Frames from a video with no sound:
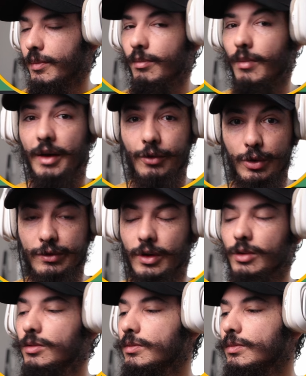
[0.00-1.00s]
my
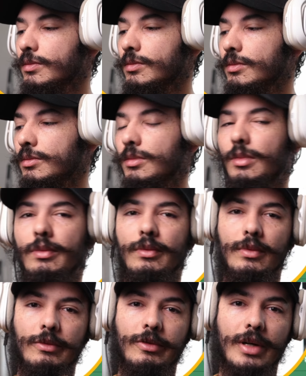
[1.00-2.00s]
workflow:
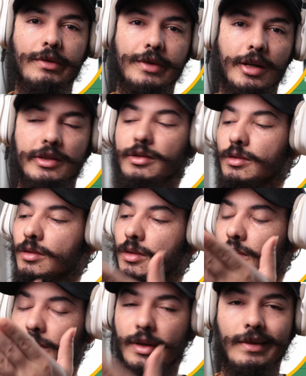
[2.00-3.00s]
rough cut,
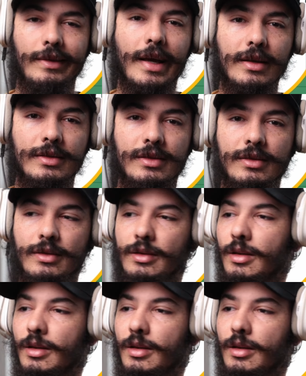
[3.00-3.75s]
text,